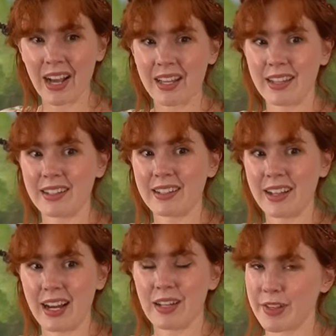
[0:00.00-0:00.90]
I
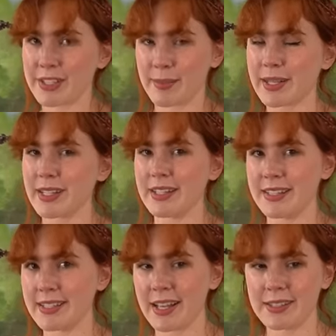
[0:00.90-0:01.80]
kind of expected a
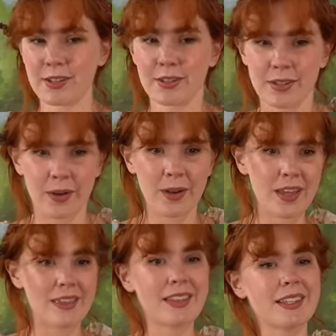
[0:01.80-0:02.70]
disaster, so
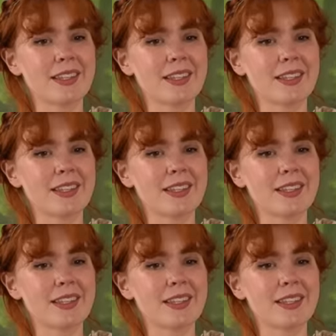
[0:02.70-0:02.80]
this